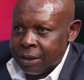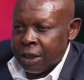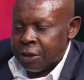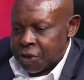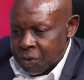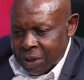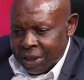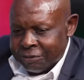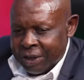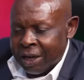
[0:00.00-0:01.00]
They should
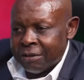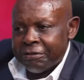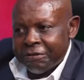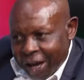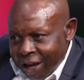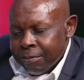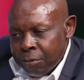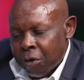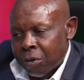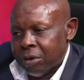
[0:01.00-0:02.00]
have done far
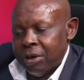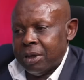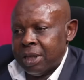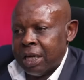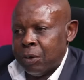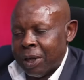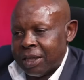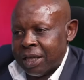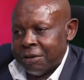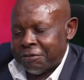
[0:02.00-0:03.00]
more than what
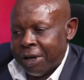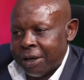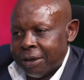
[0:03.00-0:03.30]
they have done.